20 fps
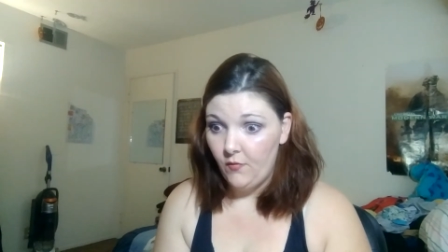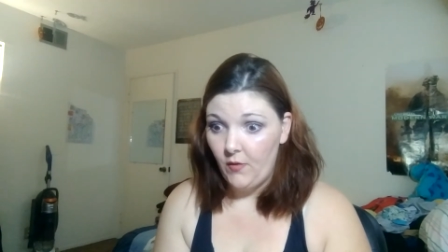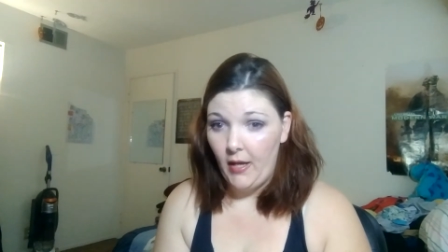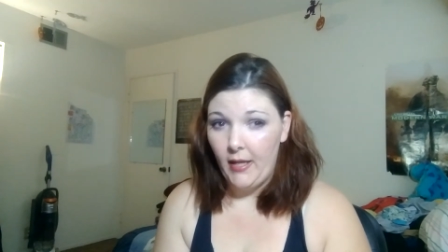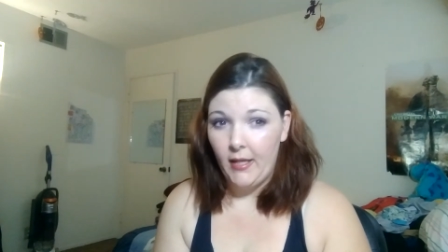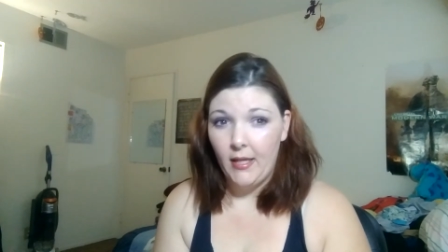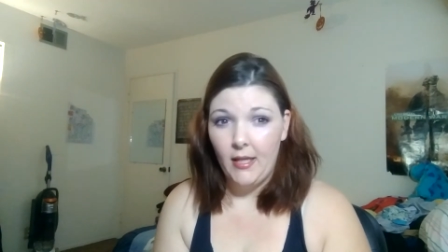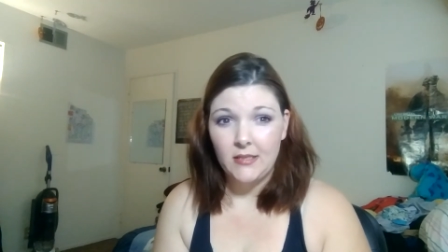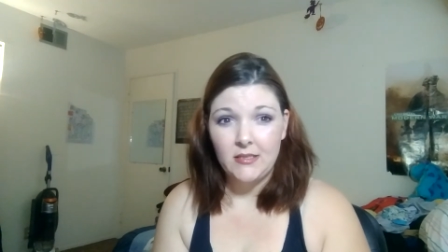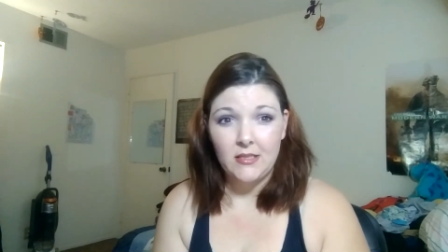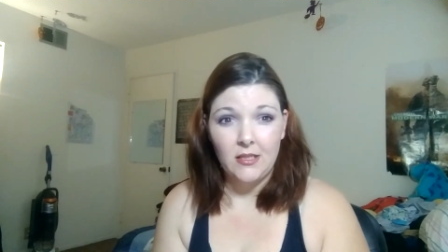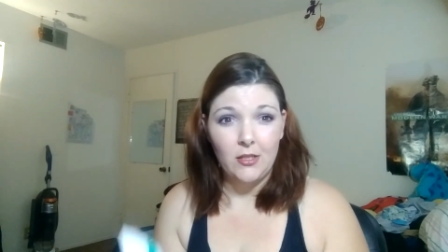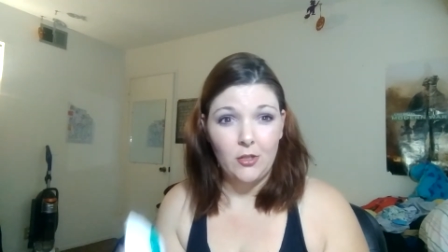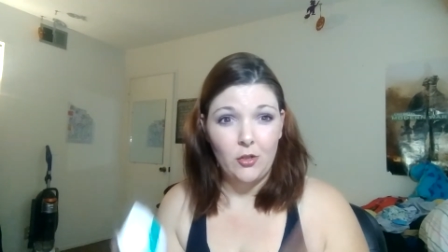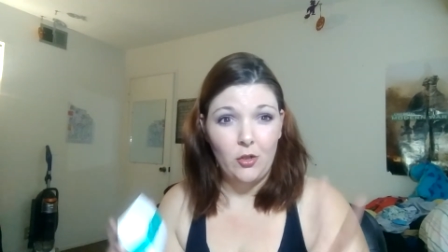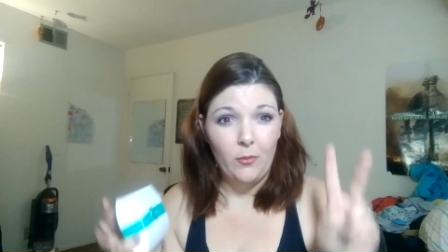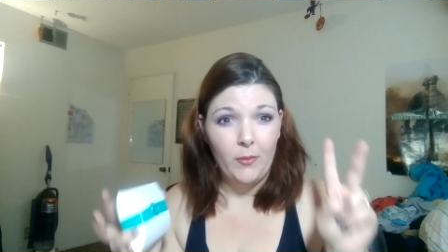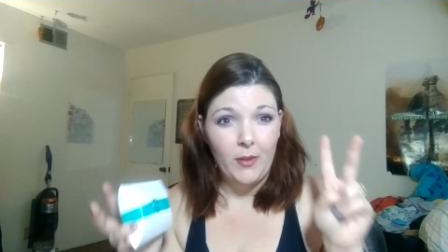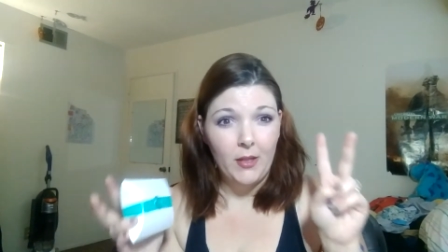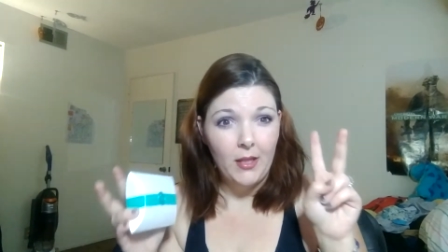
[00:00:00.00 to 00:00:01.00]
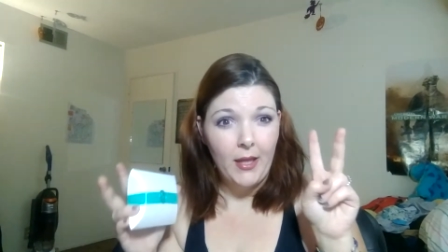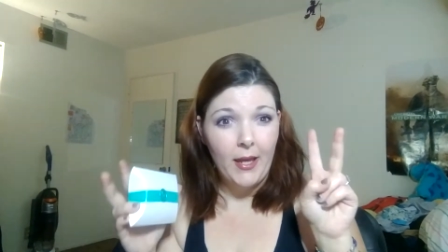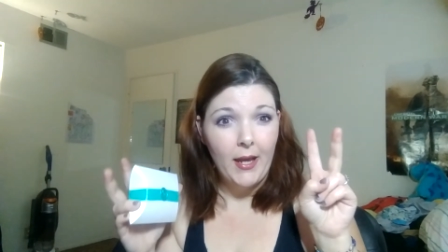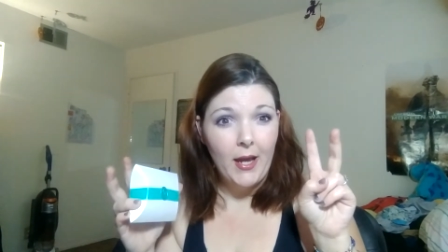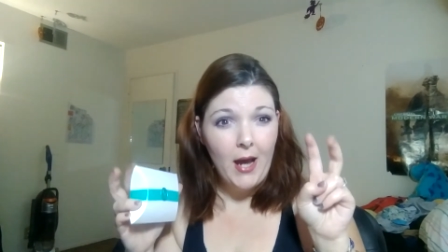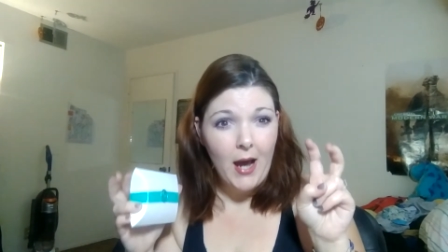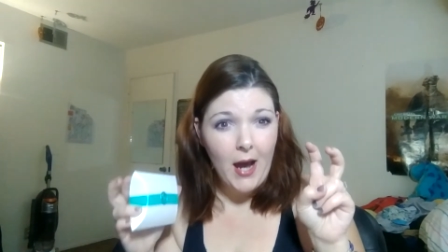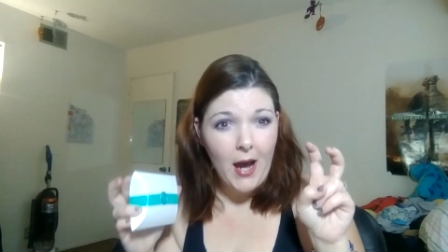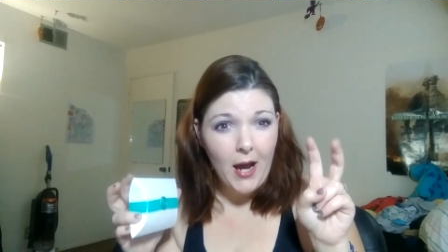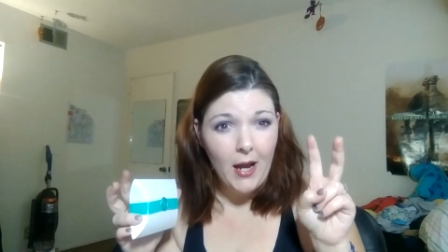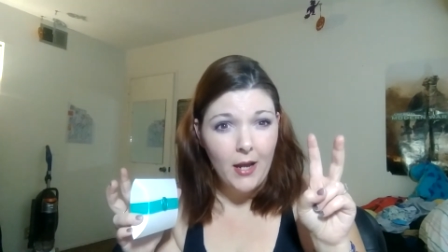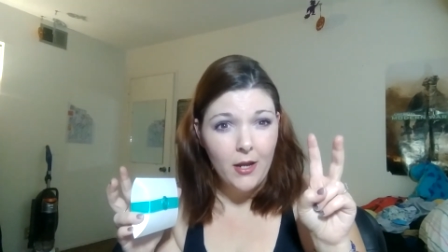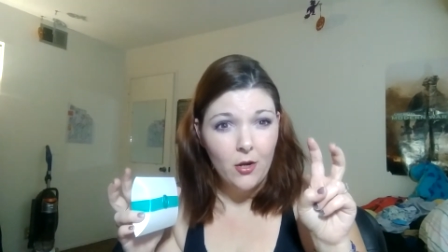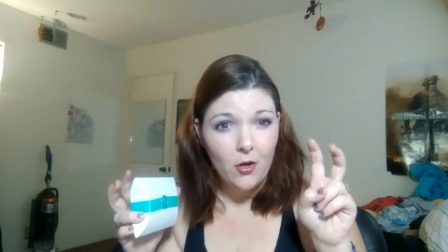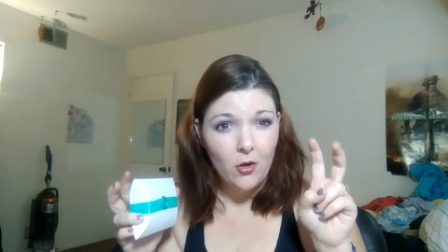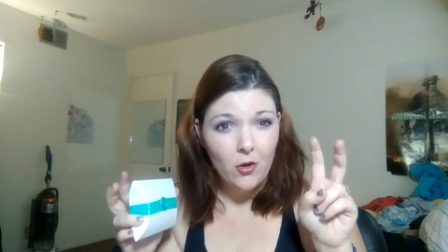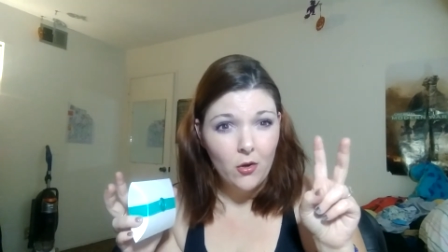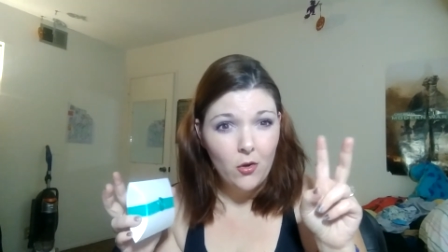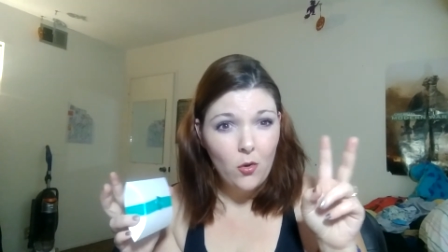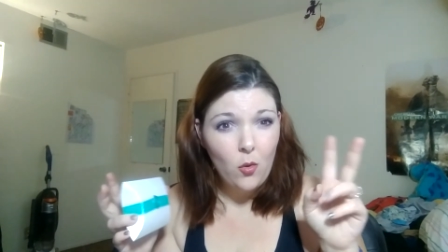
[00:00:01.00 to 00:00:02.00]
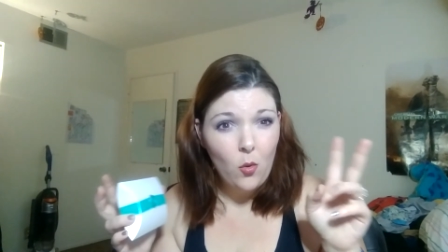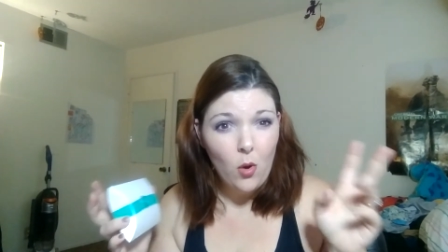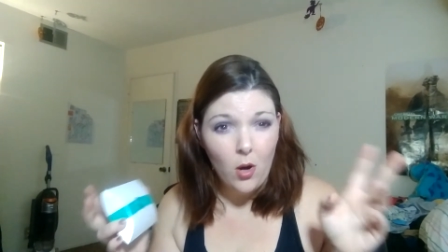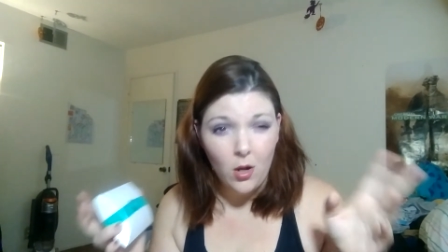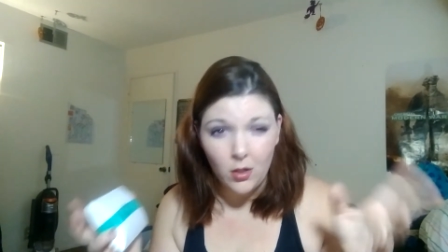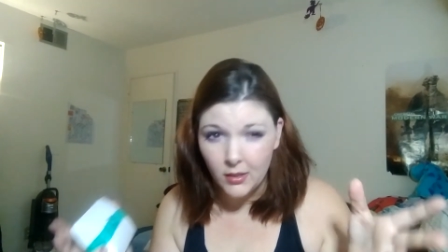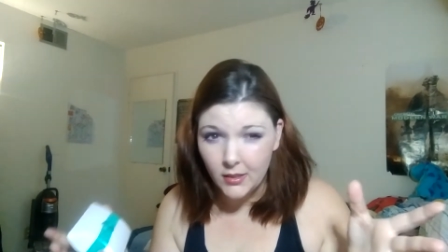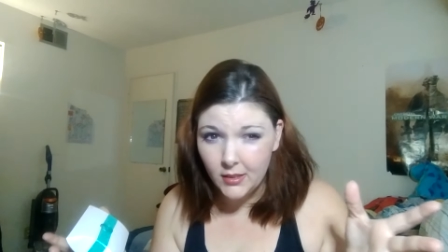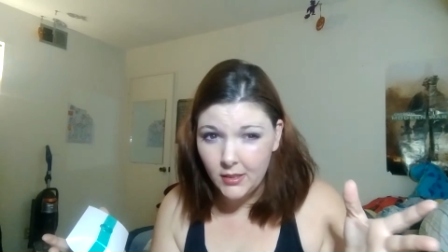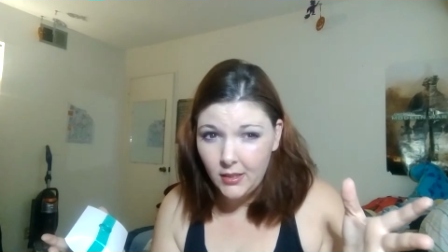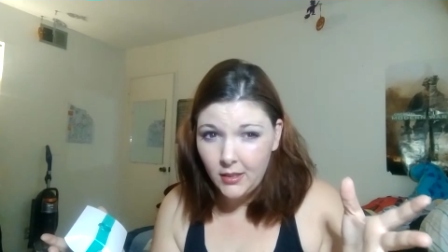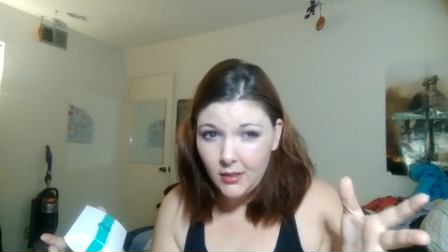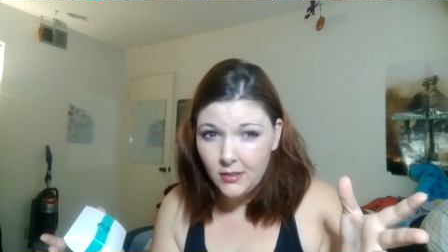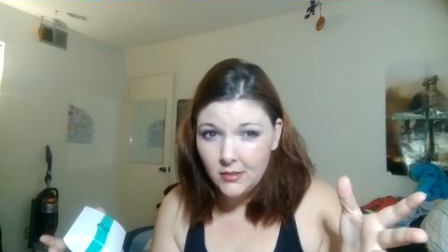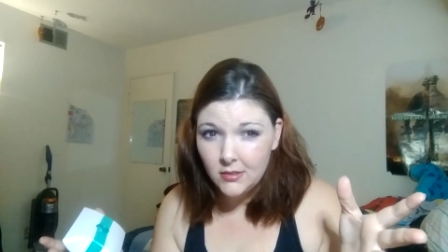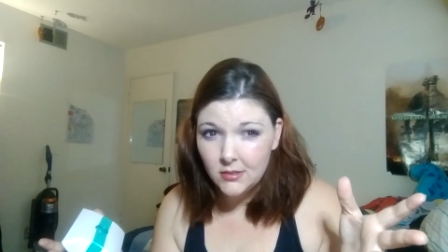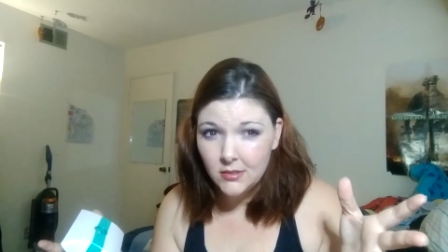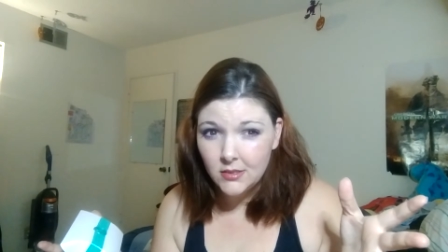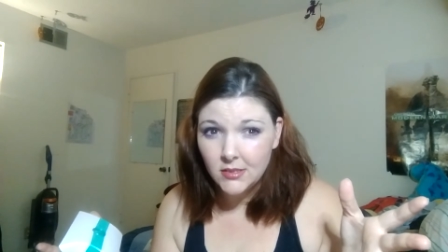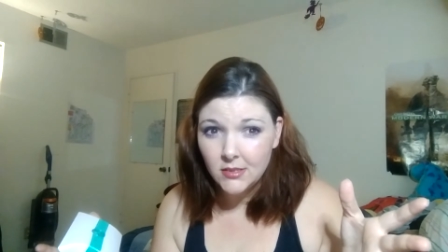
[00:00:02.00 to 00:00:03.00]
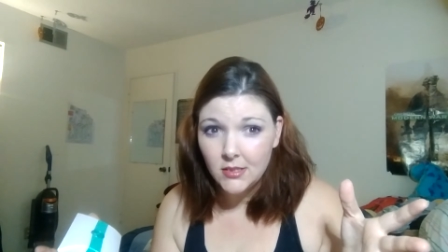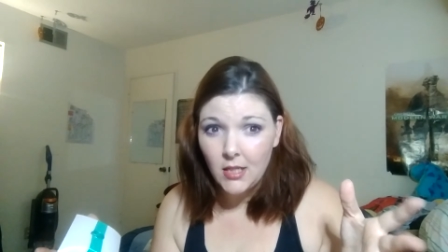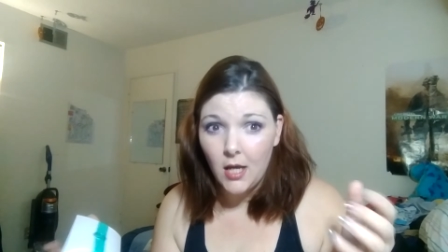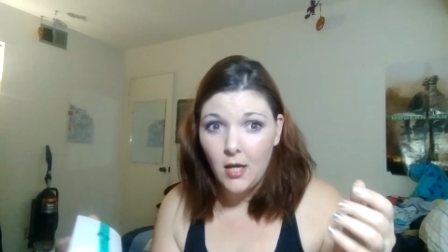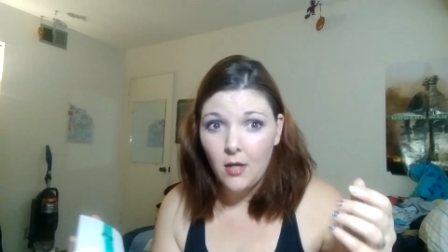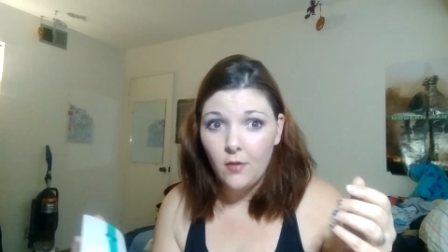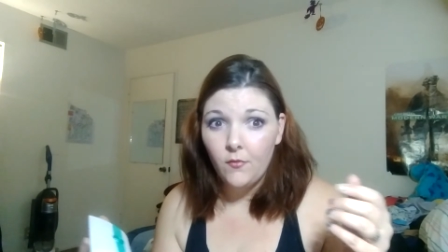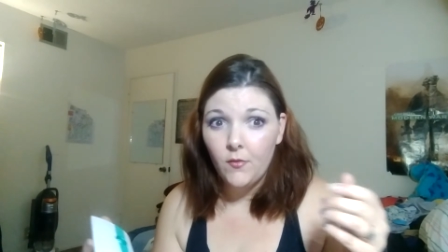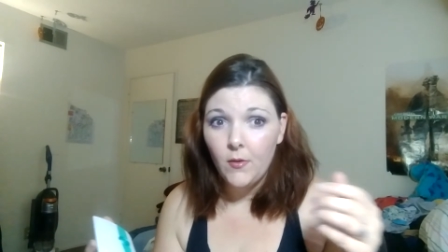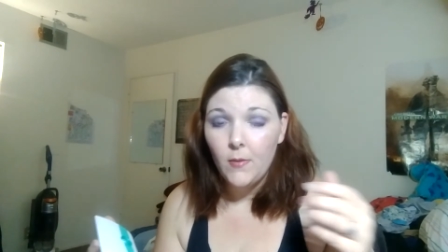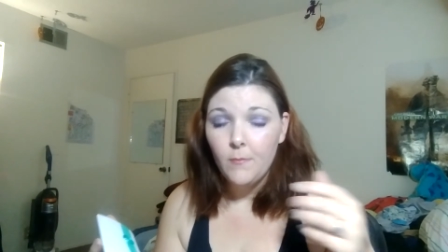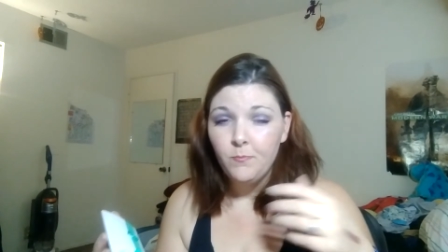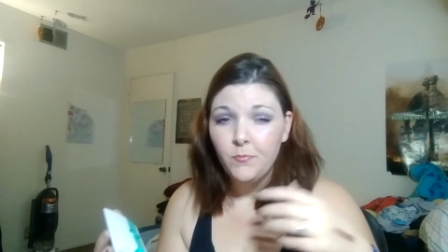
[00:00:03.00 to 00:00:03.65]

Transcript: I guess a little bit like higher quality stuff.